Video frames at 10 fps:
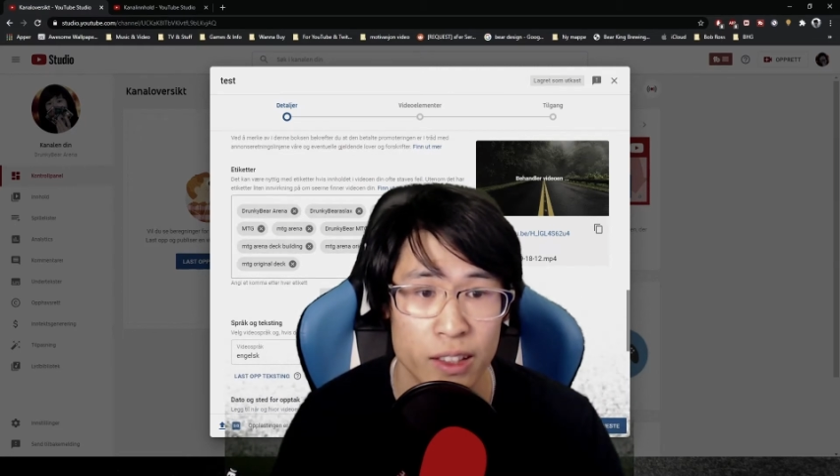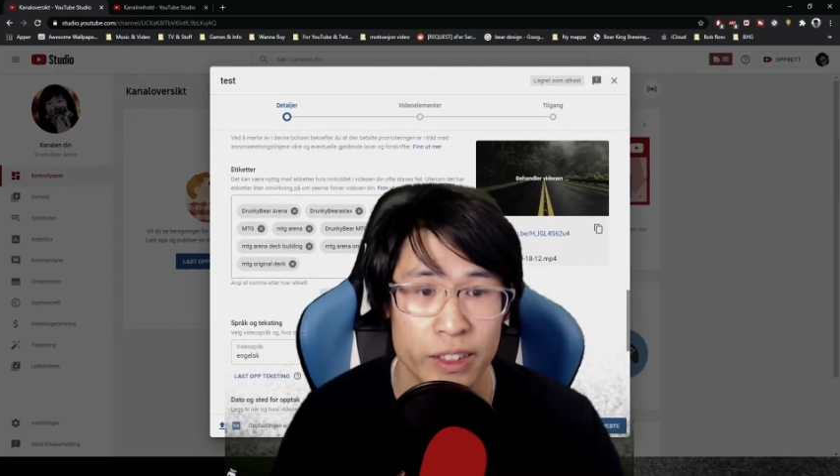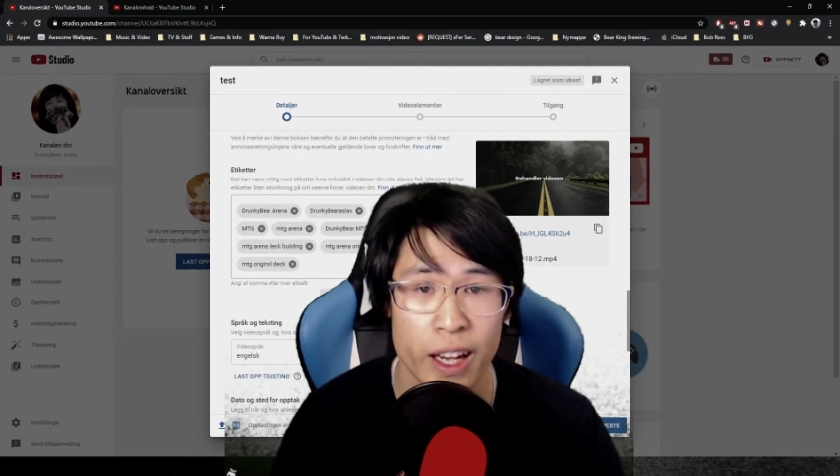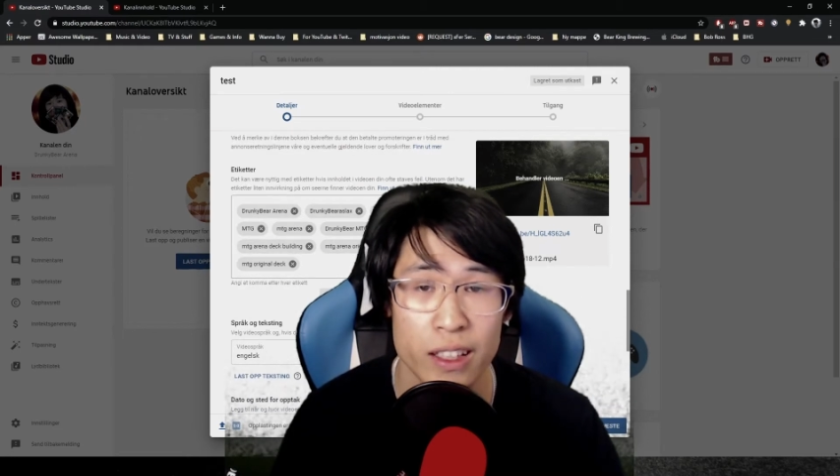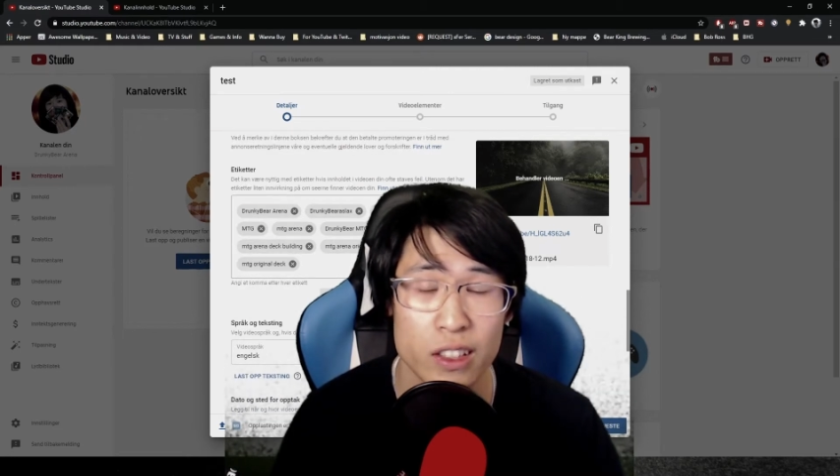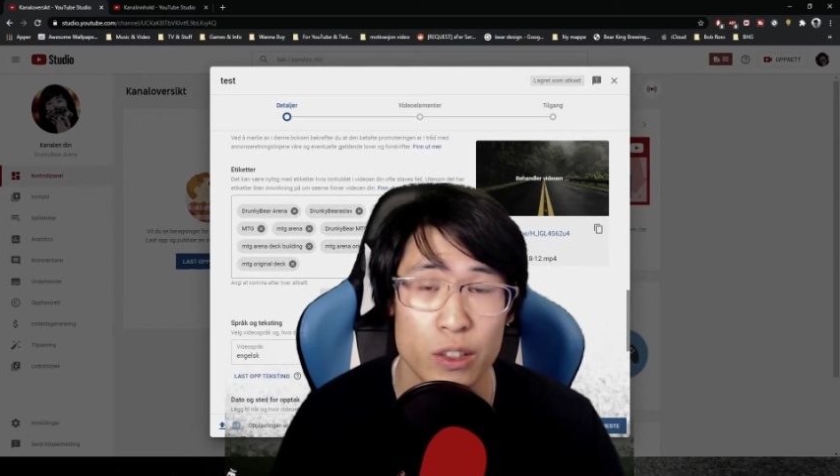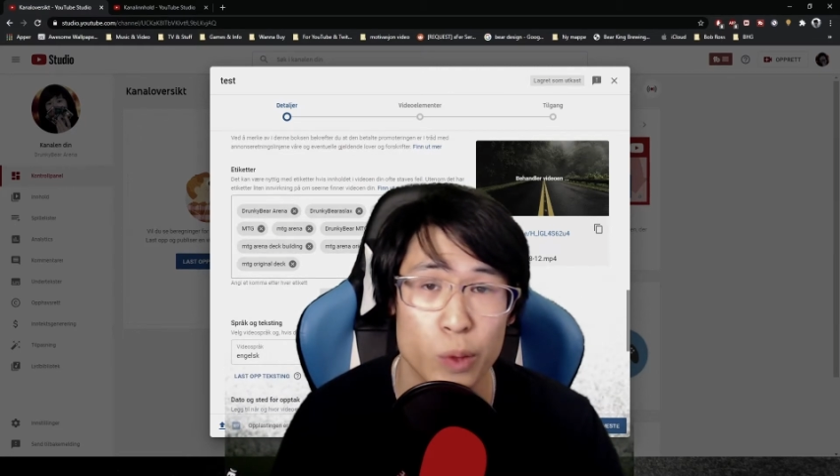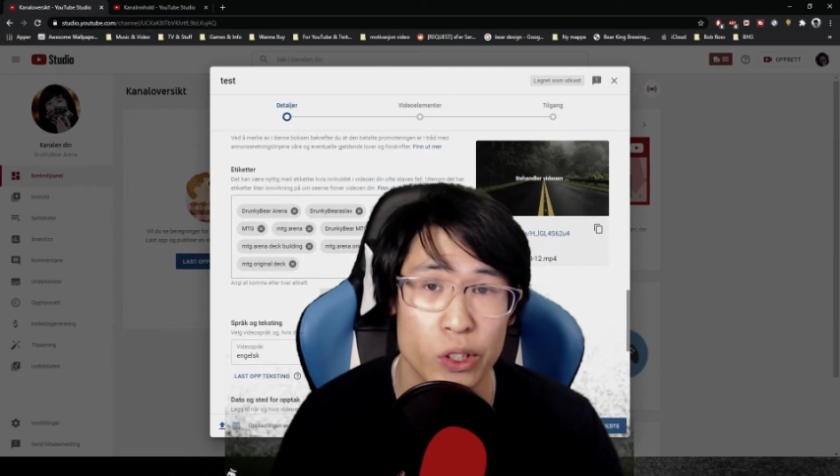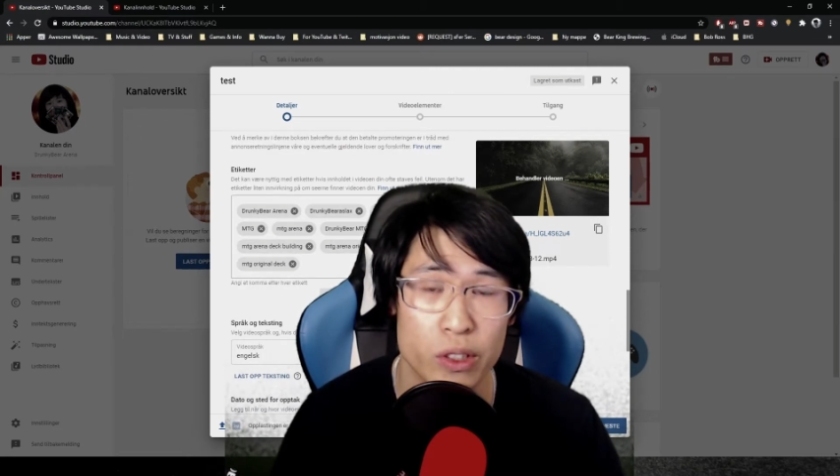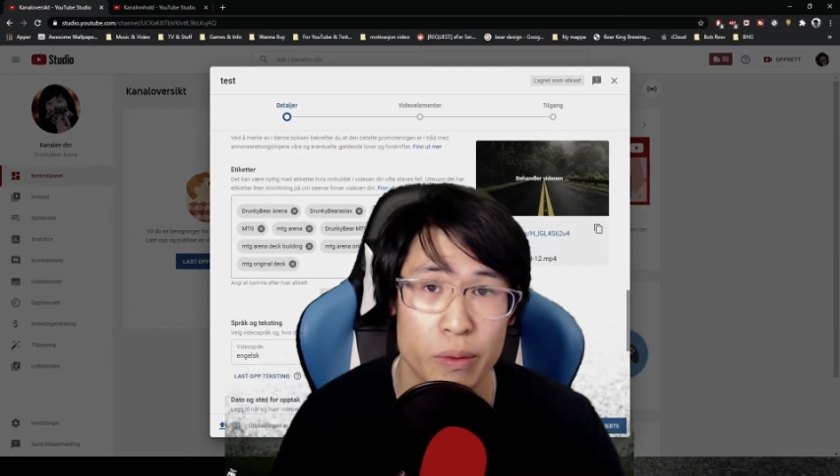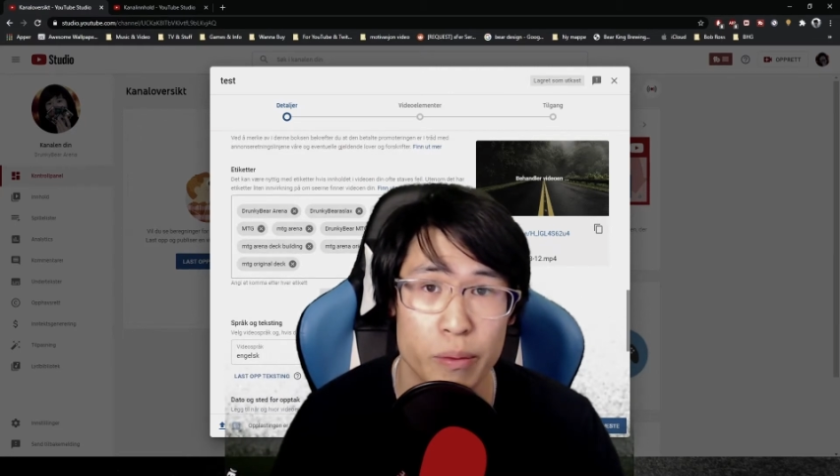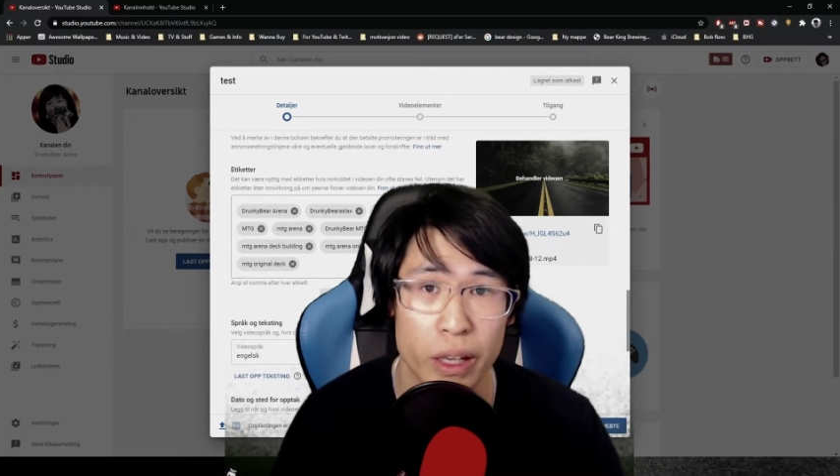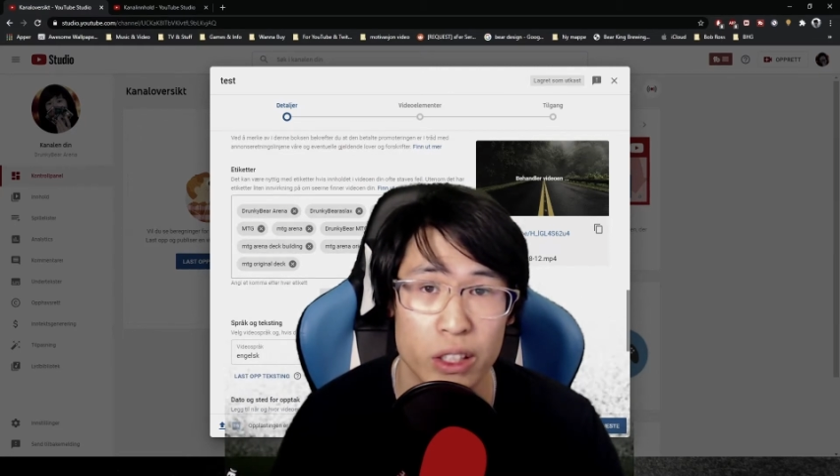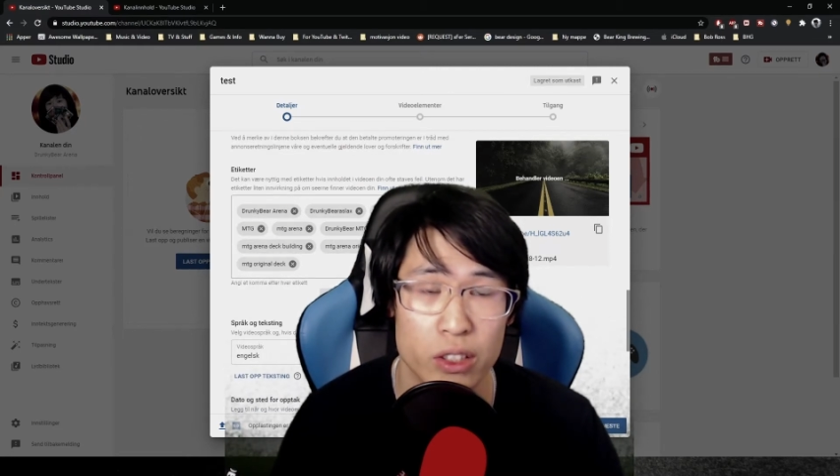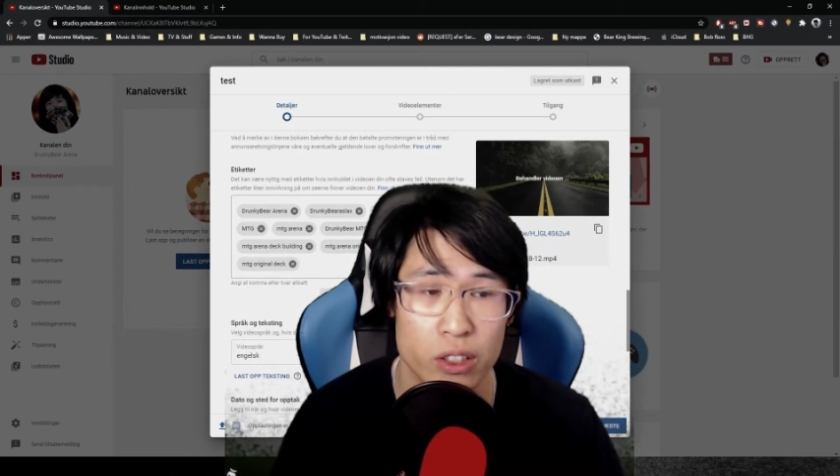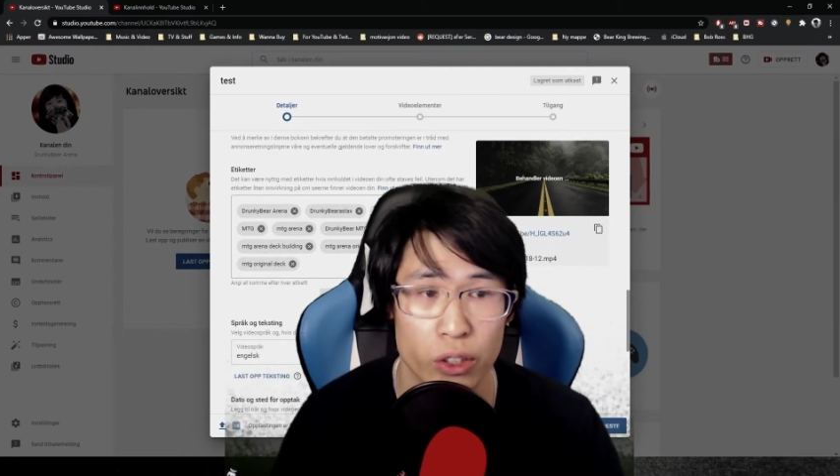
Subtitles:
Tags is what makes